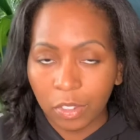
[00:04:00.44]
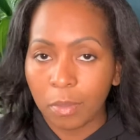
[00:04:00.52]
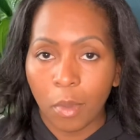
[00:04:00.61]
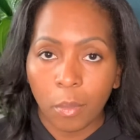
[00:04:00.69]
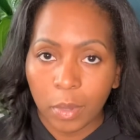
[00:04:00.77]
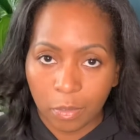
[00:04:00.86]

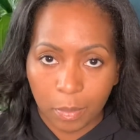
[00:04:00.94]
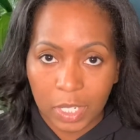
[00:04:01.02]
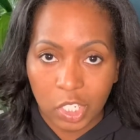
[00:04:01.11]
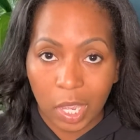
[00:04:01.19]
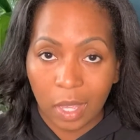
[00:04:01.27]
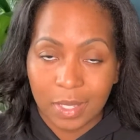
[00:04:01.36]
moment of my
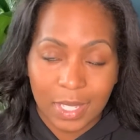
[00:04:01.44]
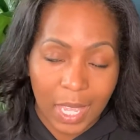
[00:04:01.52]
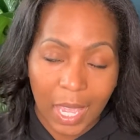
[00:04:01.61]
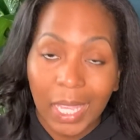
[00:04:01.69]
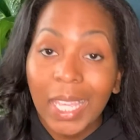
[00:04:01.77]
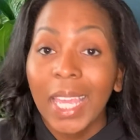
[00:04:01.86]
child's
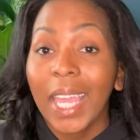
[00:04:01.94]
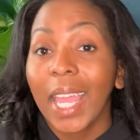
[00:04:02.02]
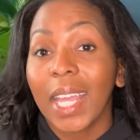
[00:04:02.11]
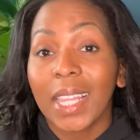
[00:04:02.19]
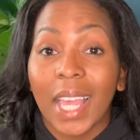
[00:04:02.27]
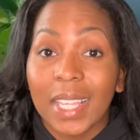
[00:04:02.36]
day.
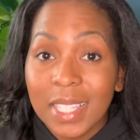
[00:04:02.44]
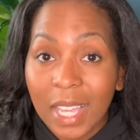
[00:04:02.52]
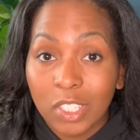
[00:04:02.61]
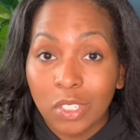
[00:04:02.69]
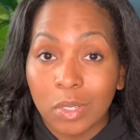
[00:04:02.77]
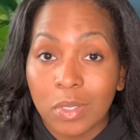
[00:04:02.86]
And that's
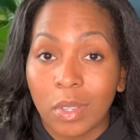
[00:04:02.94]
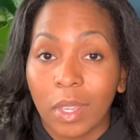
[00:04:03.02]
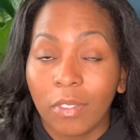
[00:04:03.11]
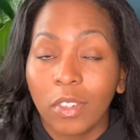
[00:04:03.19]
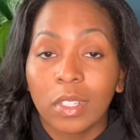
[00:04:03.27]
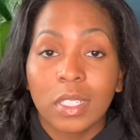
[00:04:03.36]
not true. So
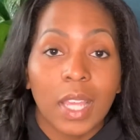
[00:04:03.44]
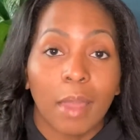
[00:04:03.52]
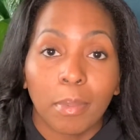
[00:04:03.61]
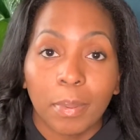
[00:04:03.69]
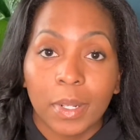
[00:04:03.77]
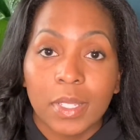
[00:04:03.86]
if you're the type
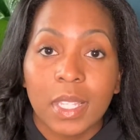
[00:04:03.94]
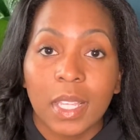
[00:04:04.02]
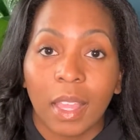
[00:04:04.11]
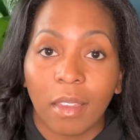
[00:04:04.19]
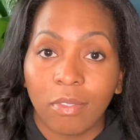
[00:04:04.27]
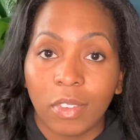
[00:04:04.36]
of person
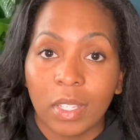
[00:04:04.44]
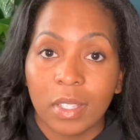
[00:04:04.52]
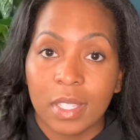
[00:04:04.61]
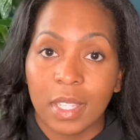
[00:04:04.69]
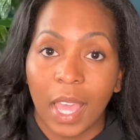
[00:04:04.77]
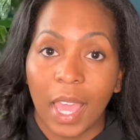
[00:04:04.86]
that
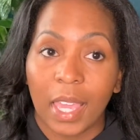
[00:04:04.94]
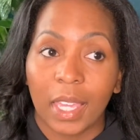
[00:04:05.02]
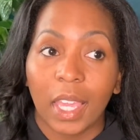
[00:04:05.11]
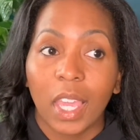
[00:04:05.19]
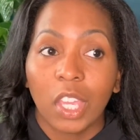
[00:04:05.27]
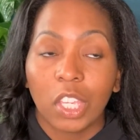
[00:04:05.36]
feels like
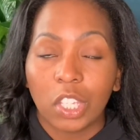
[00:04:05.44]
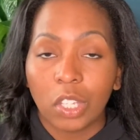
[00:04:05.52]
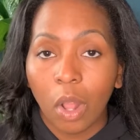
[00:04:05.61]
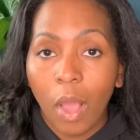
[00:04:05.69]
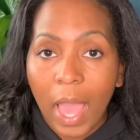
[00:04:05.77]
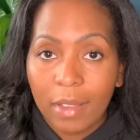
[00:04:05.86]
you
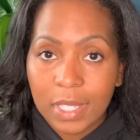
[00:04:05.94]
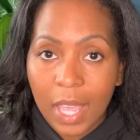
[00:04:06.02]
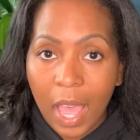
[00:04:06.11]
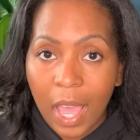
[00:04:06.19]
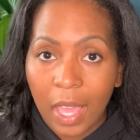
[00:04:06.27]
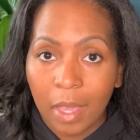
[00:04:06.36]
don't have
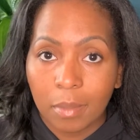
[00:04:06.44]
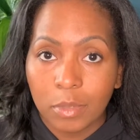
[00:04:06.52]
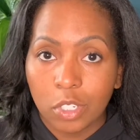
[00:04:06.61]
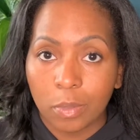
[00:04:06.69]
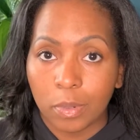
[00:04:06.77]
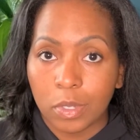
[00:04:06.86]
time
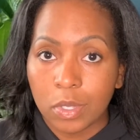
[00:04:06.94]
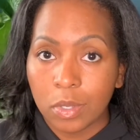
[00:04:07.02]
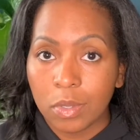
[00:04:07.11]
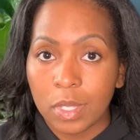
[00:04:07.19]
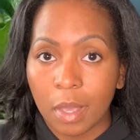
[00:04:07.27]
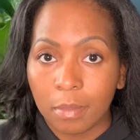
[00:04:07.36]
to pursue
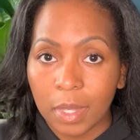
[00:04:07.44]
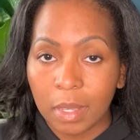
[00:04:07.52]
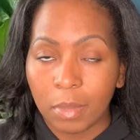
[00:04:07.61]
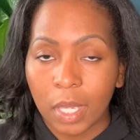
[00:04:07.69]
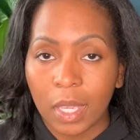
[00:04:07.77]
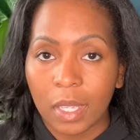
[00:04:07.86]
something
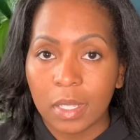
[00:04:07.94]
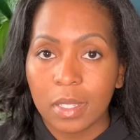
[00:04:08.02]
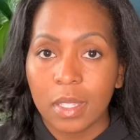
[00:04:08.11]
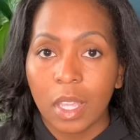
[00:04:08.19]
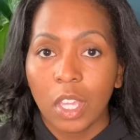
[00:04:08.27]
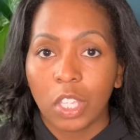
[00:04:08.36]

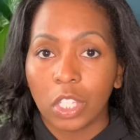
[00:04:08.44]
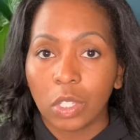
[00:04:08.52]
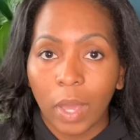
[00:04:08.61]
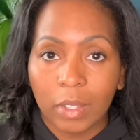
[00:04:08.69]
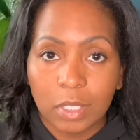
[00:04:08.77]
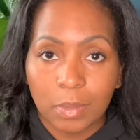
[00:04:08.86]
because you
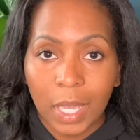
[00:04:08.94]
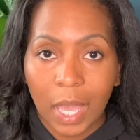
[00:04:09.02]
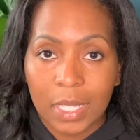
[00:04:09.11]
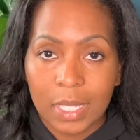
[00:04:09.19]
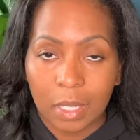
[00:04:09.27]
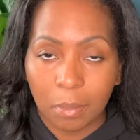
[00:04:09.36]
have to be
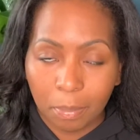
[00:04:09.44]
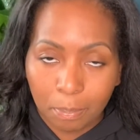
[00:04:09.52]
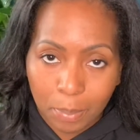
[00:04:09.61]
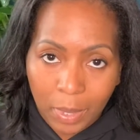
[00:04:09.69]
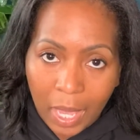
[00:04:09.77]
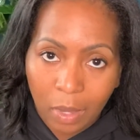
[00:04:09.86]
constantly
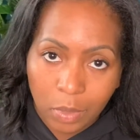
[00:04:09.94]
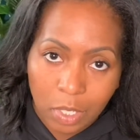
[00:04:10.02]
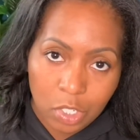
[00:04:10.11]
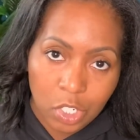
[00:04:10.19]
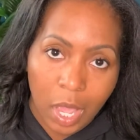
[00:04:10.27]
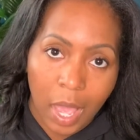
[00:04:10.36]
playing with your
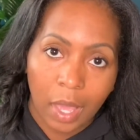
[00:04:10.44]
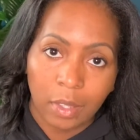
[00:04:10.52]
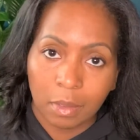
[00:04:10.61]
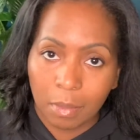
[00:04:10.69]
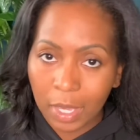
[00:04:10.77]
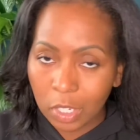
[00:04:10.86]
child
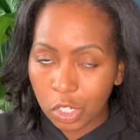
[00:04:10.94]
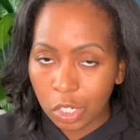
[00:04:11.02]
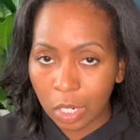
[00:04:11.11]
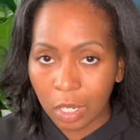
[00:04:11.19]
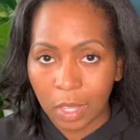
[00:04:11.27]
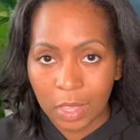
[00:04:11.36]
and making
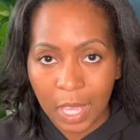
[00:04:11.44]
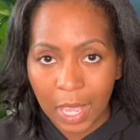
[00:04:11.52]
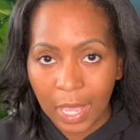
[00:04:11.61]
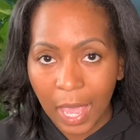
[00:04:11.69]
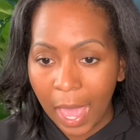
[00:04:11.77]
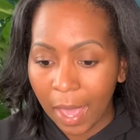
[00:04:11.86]
sure that they
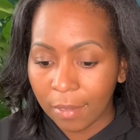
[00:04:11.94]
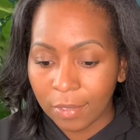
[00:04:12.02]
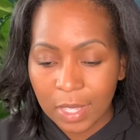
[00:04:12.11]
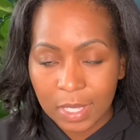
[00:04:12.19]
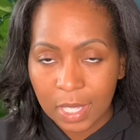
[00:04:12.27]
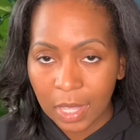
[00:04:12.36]
have
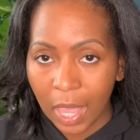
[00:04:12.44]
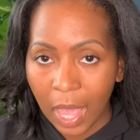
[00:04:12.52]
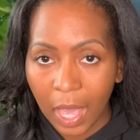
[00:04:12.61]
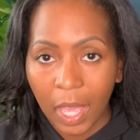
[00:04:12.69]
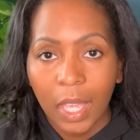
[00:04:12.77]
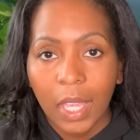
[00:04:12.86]
this and
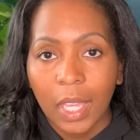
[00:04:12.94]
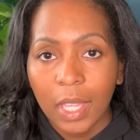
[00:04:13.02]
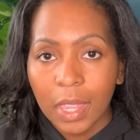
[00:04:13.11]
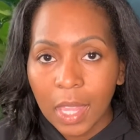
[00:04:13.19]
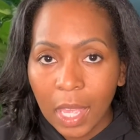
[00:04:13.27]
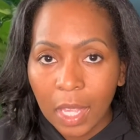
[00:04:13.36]
that,
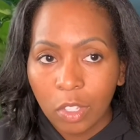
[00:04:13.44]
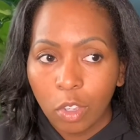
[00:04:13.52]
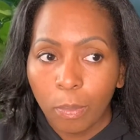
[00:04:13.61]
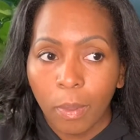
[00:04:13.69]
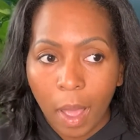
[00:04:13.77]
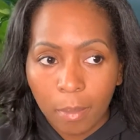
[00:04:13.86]
then you
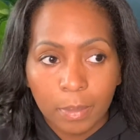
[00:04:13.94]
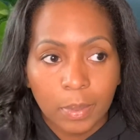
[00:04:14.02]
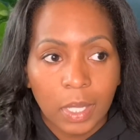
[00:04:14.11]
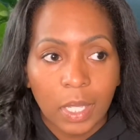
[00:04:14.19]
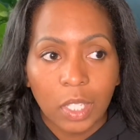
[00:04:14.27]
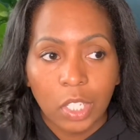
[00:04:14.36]

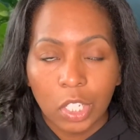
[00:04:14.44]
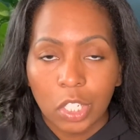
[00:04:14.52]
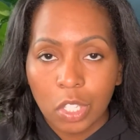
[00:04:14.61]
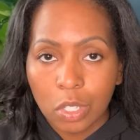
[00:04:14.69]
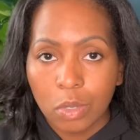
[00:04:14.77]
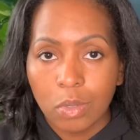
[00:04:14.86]
probably could
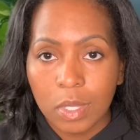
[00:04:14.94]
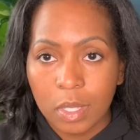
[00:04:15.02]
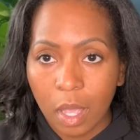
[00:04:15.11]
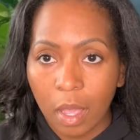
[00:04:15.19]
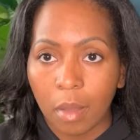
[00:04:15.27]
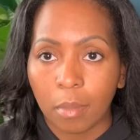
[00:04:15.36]
use
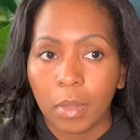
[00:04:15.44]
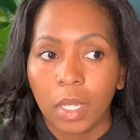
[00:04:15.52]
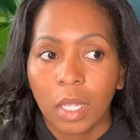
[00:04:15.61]
some